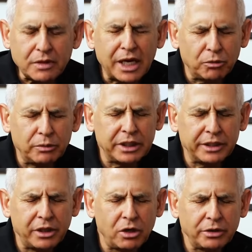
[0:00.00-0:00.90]
at a
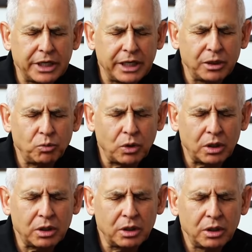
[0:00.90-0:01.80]
really hard day at
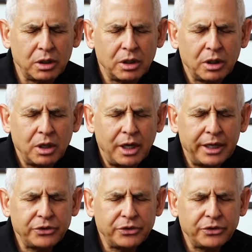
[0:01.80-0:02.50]
work, I